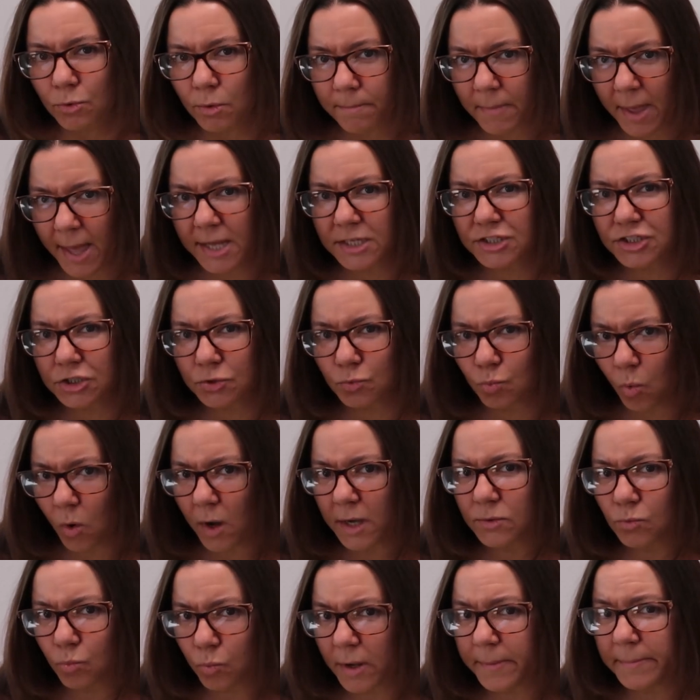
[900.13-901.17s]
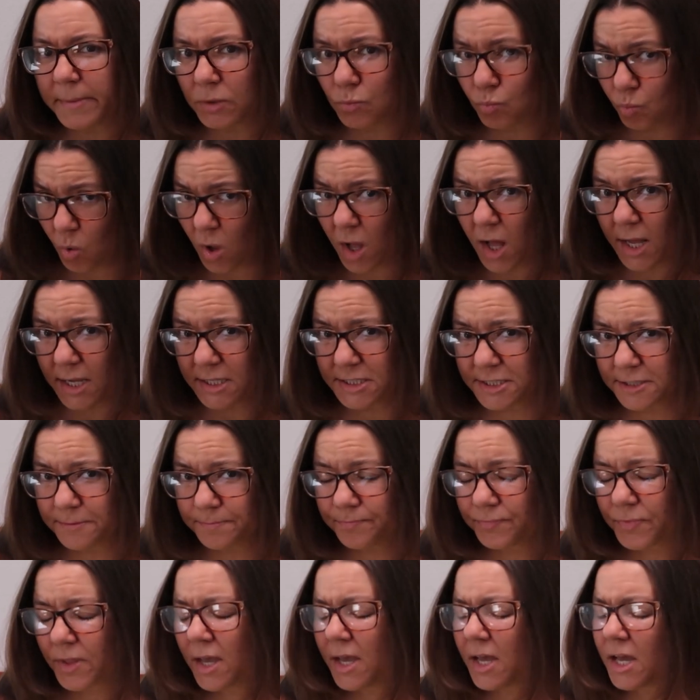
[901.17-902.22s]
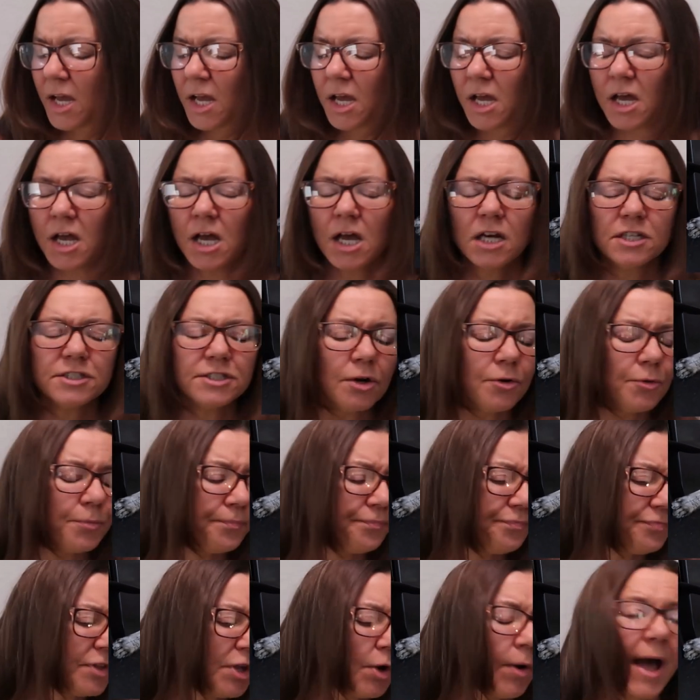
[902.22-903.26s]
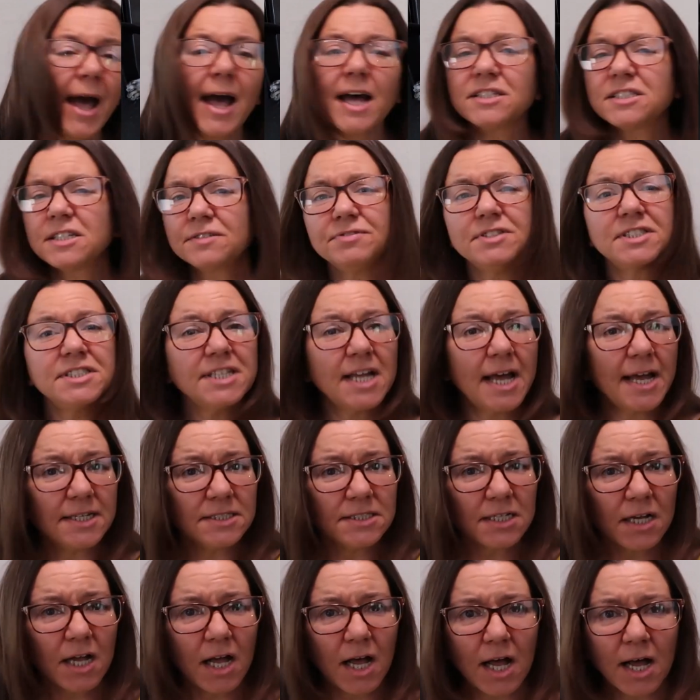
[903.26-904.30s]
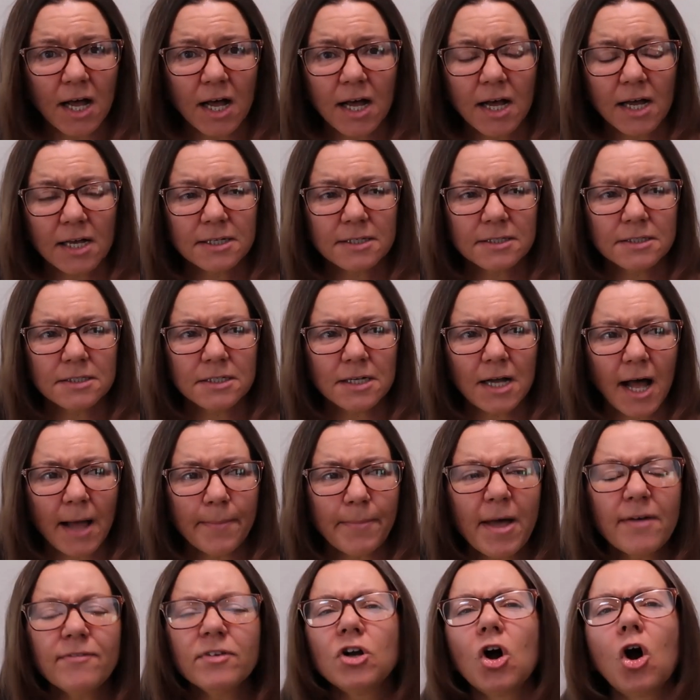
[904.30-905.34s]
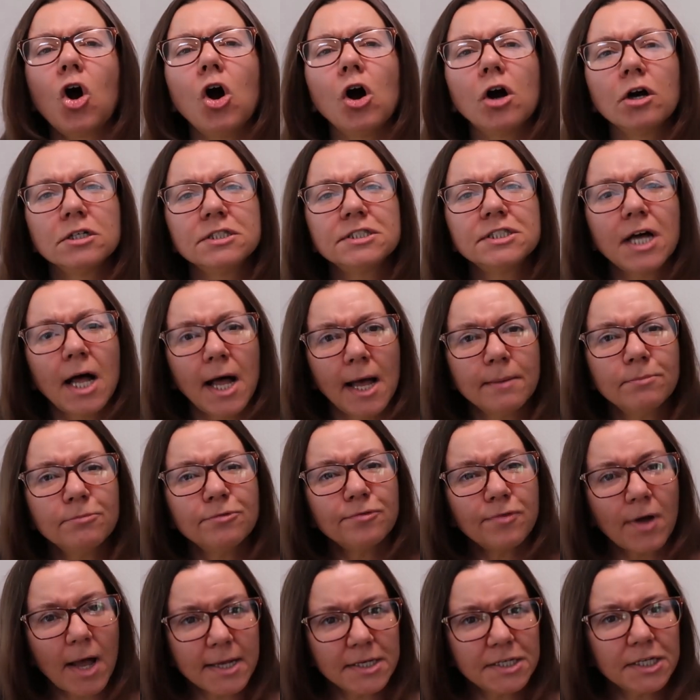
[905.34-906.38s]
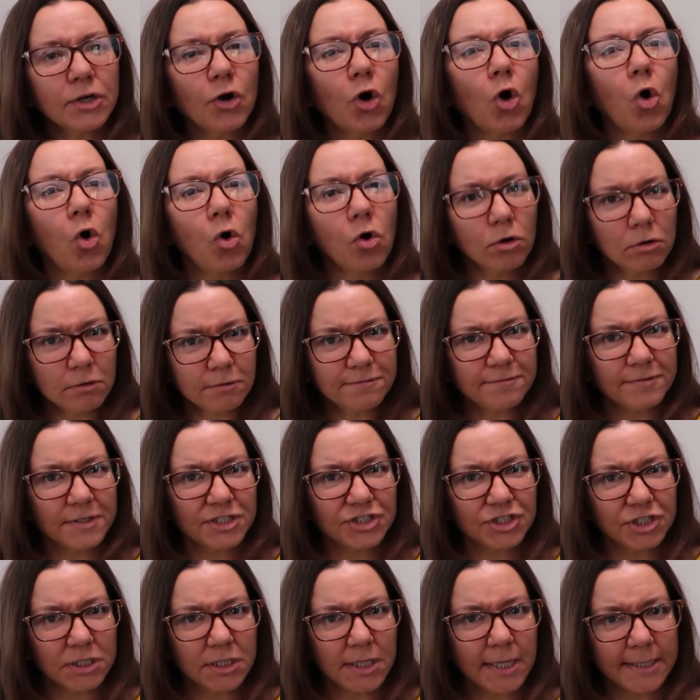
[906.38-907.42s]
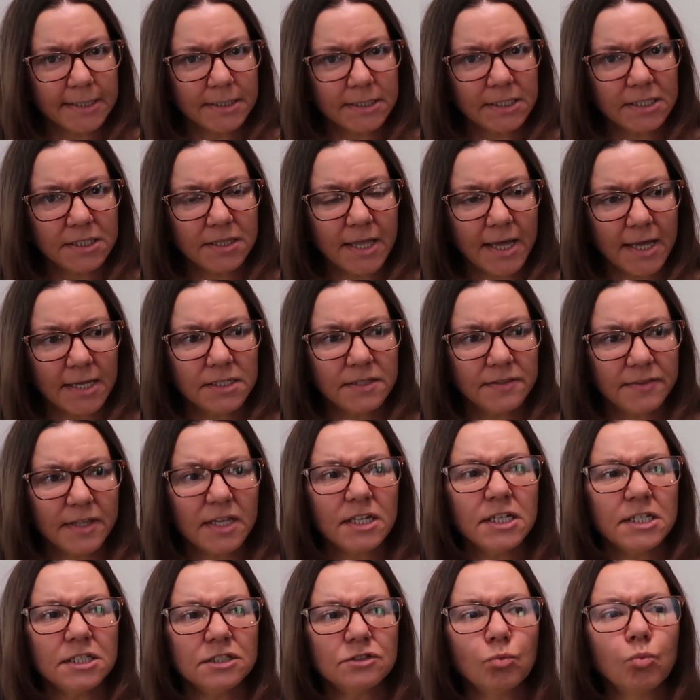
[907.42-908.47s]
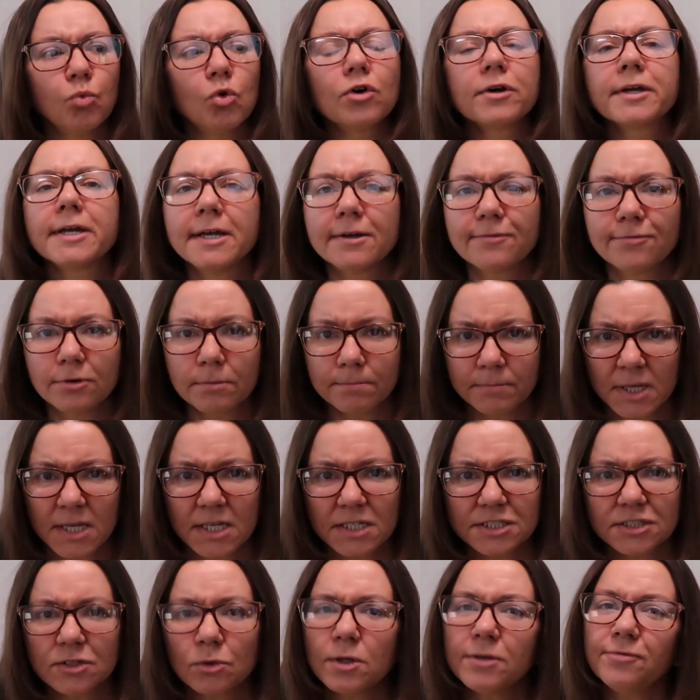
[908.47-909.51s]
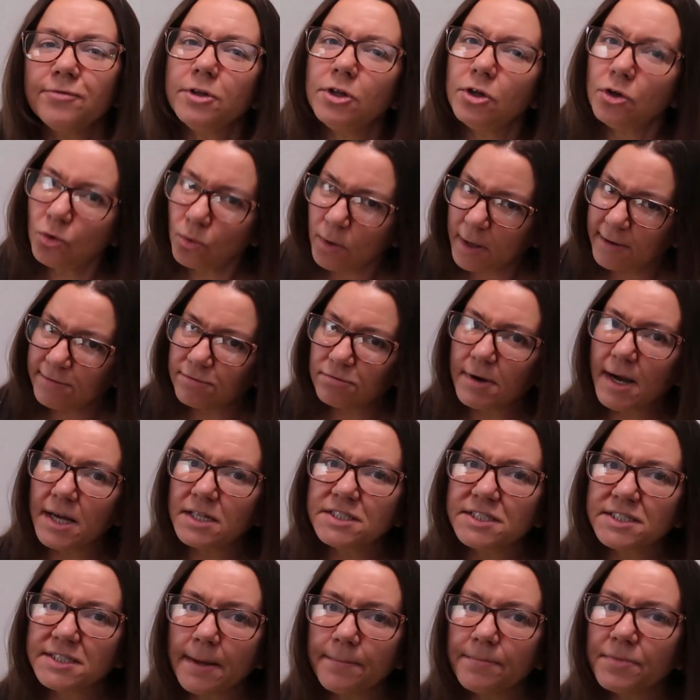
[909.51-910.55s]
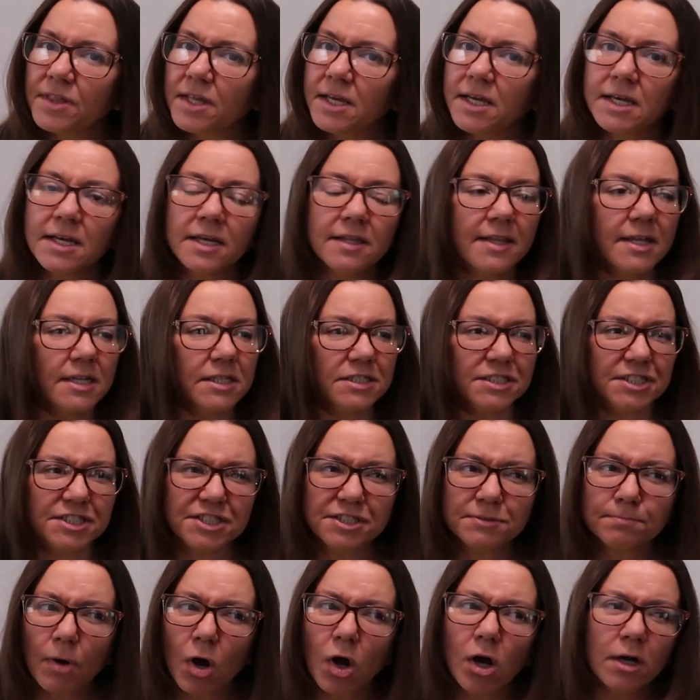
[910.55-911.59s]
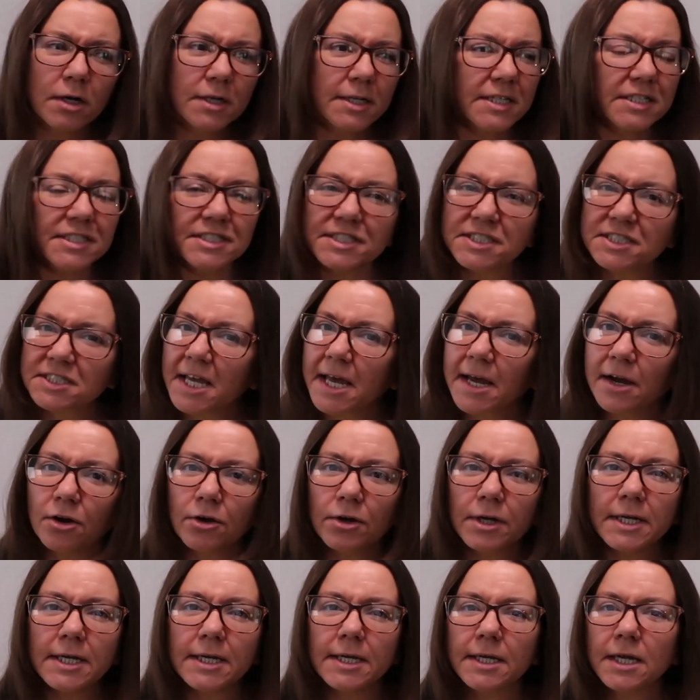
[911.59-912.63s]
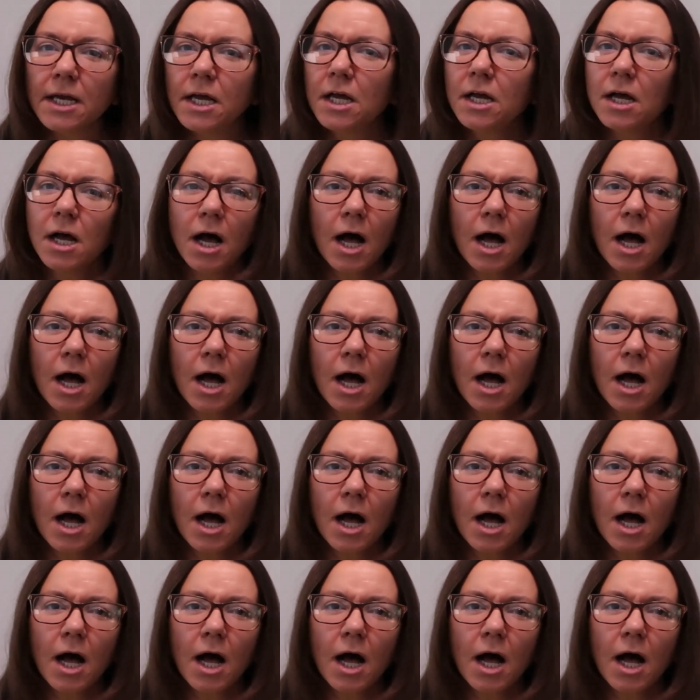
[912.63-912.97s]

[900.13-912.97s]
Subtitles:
imagine what women want. So, as I've said, I'm having a hard time finding horror fiction lately that is working for me. So if you have read something that is smart and scary,